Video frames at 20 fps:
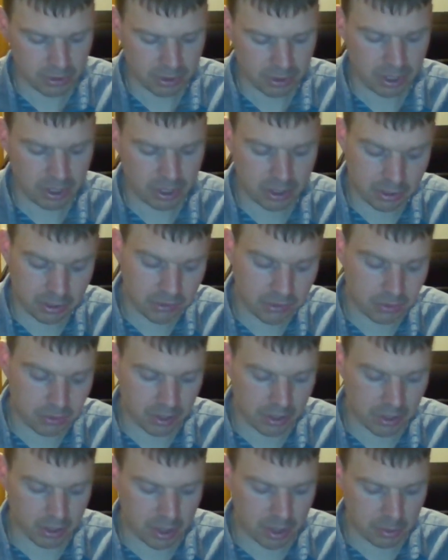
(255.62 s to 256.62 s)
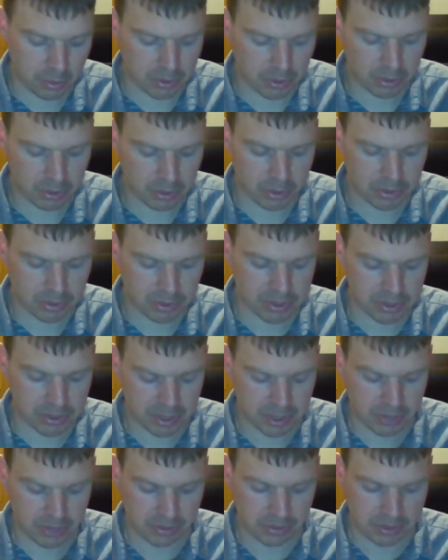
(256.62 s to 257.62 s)
Again, you've a couple of goals and
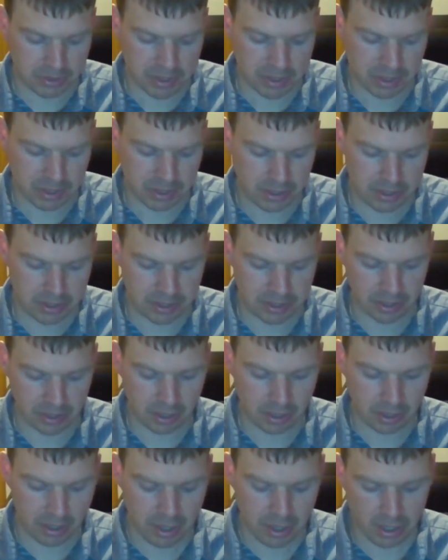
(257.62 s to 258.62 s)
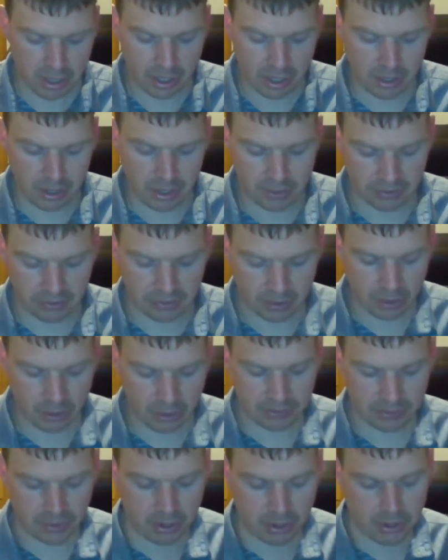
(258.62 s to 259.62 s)
7 assists, and I know
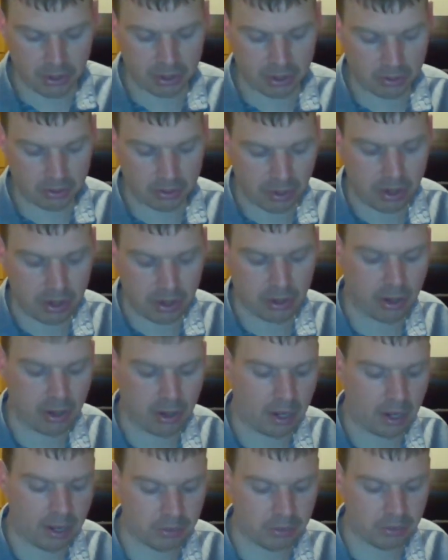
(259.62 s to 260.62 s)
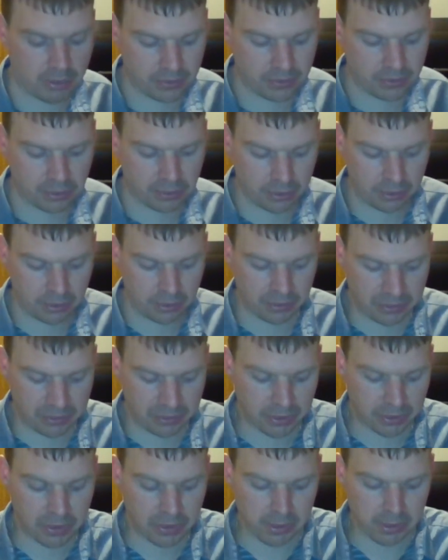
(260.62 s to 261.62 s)
for your career, I have you for
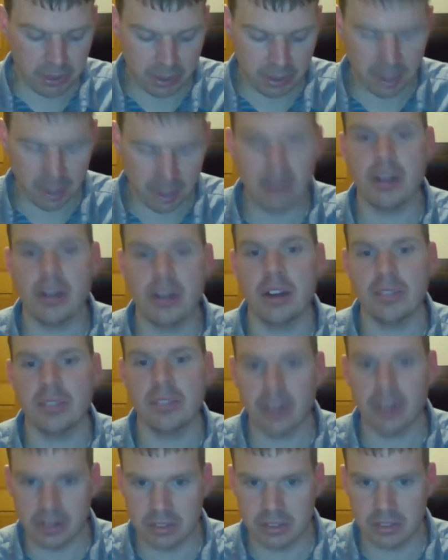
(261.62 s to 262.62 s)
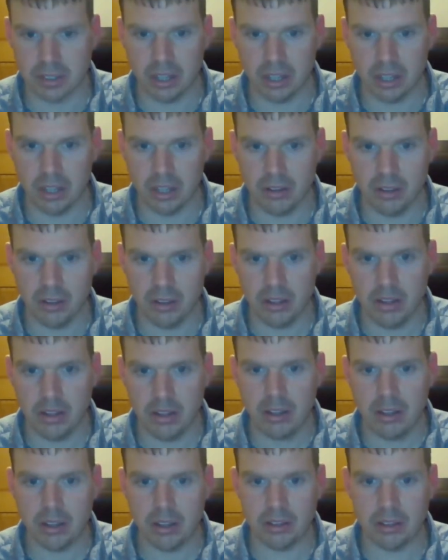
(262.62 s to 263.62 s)
3rd year on varsity.
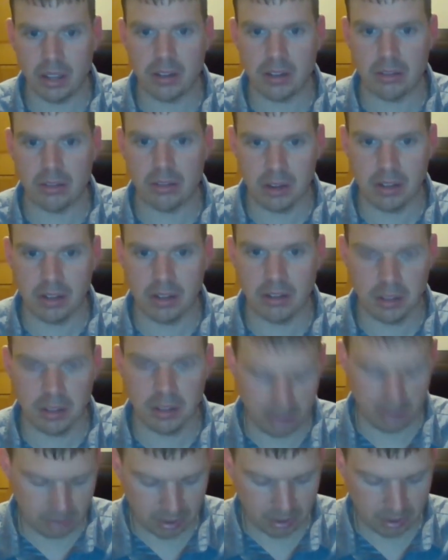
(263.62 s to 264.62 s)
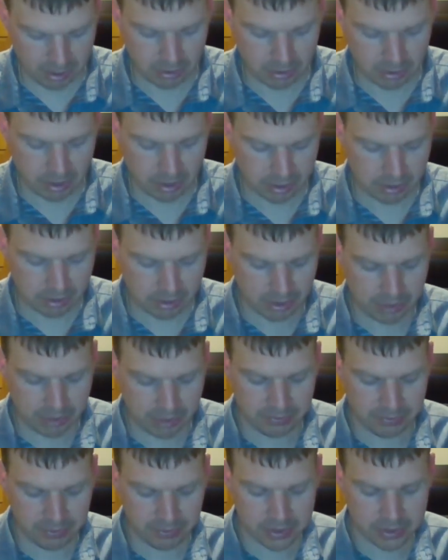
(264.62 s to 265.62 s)
Is that correct? Yeah, you're nodding your head. Yeah. Good.